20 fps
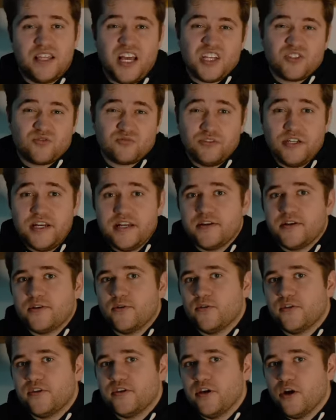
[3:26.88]
that's really
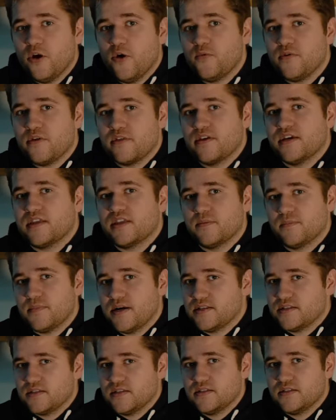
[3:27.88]
the only thing that
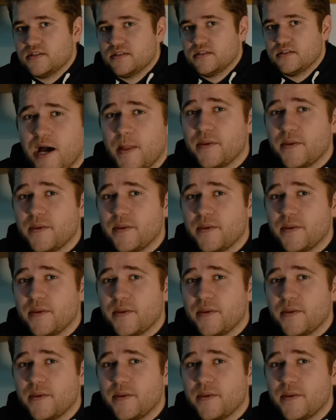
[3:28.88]
matters.